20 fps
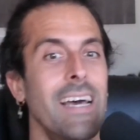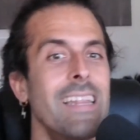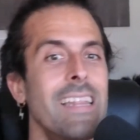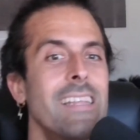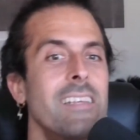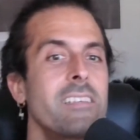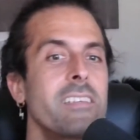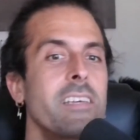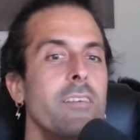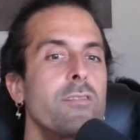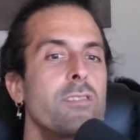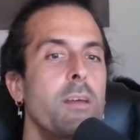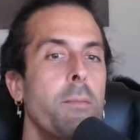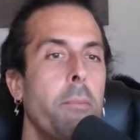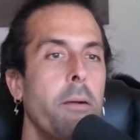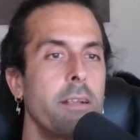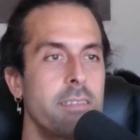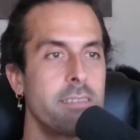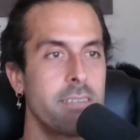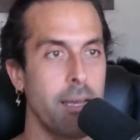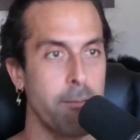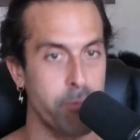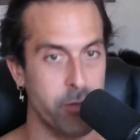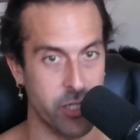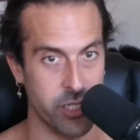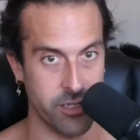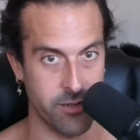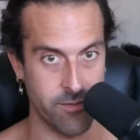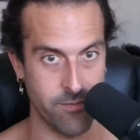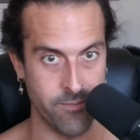This gives the
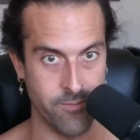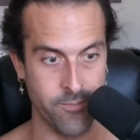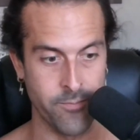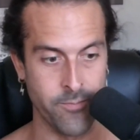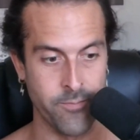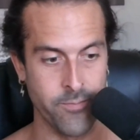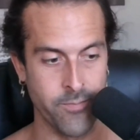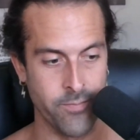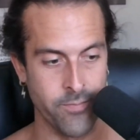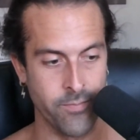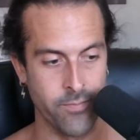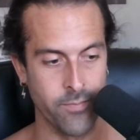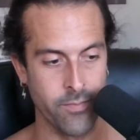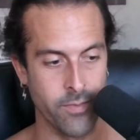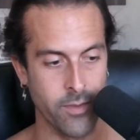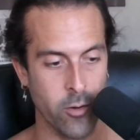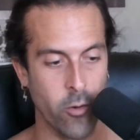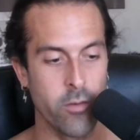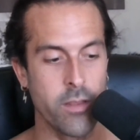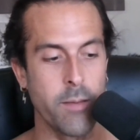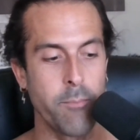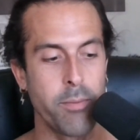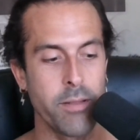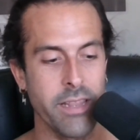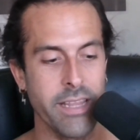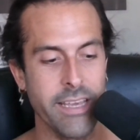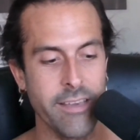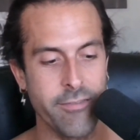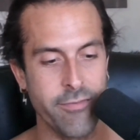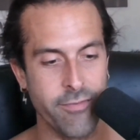perception or the
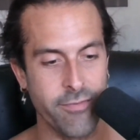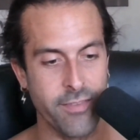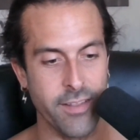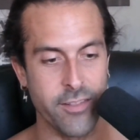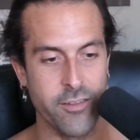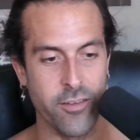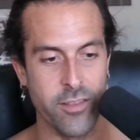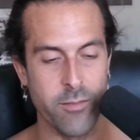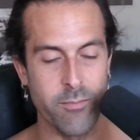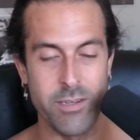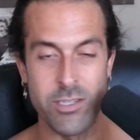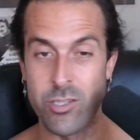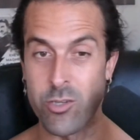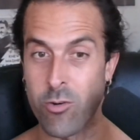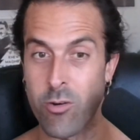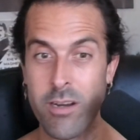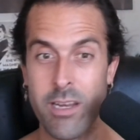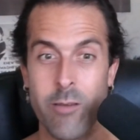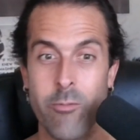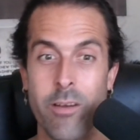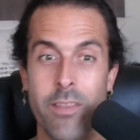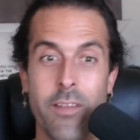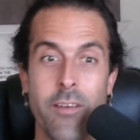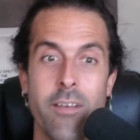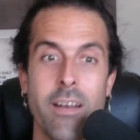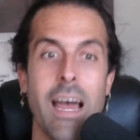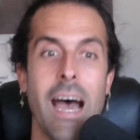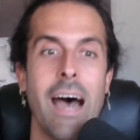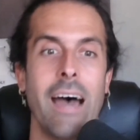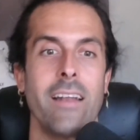belief that they're the majority when they're
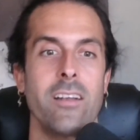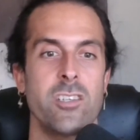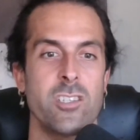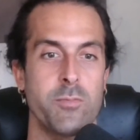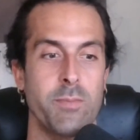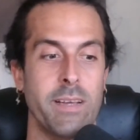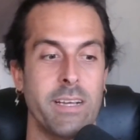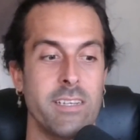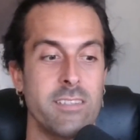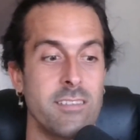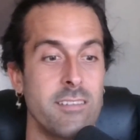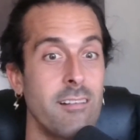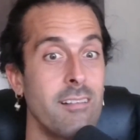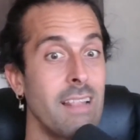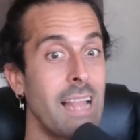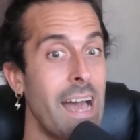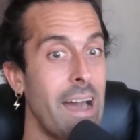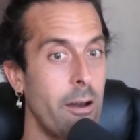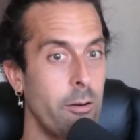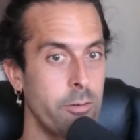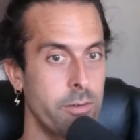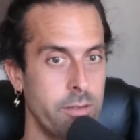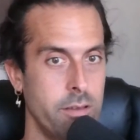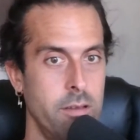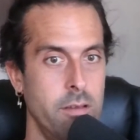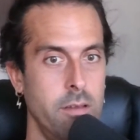not, just because they're loud.